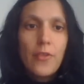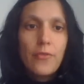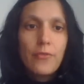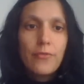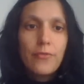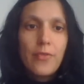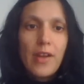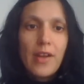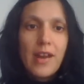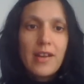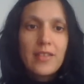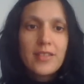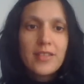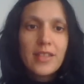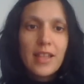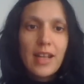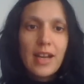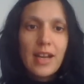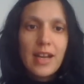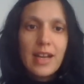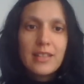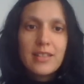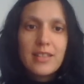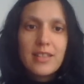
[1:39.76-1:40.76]
First,
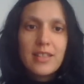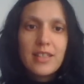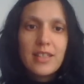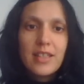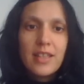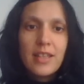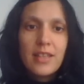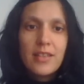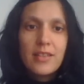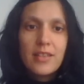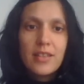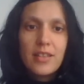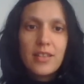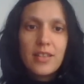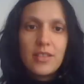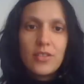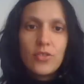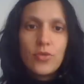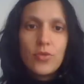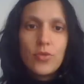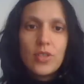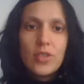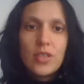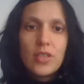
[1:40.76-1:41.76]
let's see the
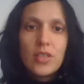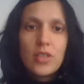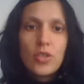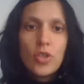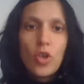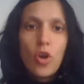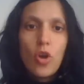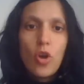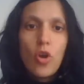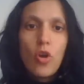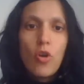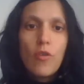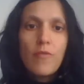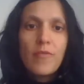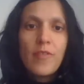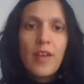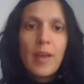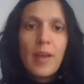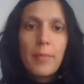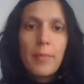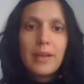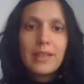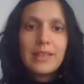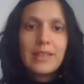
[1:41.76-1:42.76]
uses of
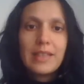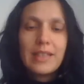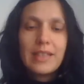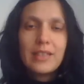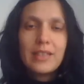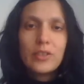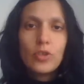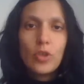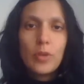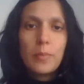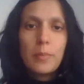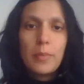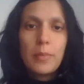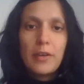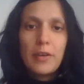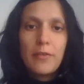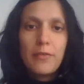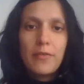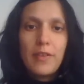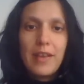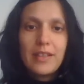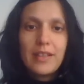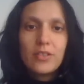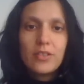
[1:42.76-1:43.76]
pretérito
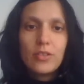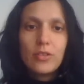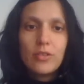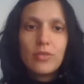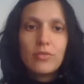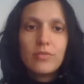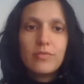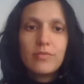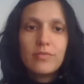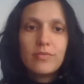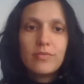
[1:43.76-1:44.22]
imperfecto.